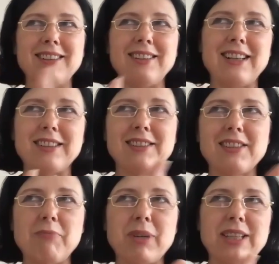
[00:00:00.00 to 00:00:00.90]
let
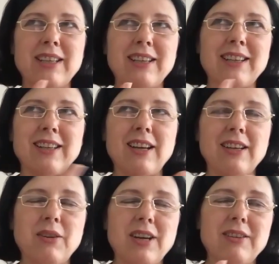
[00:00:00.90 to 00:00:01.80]
somebody
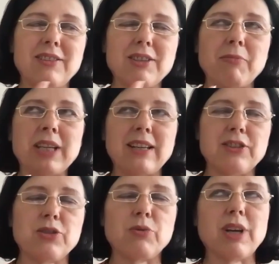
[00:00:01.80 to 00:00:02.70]

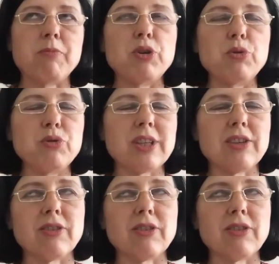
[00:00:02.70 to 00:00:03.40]
else to abuse it